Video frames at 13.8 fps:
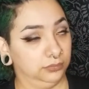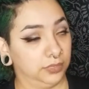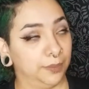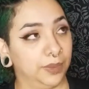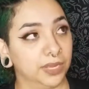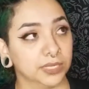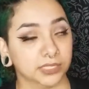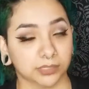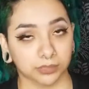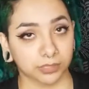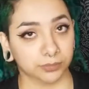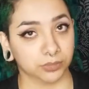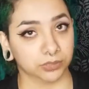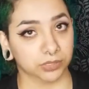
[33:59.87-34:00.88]
My husband
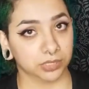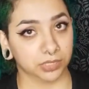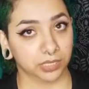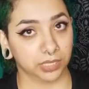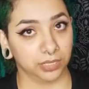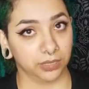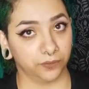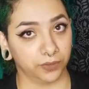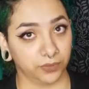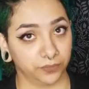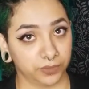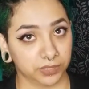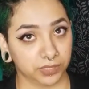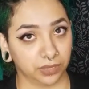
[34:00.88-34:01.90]
smoked turkey for the
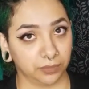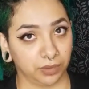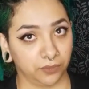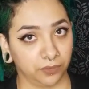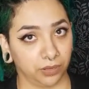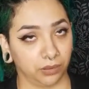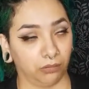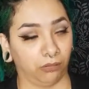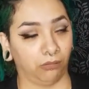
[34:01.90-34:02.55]
first time ever, and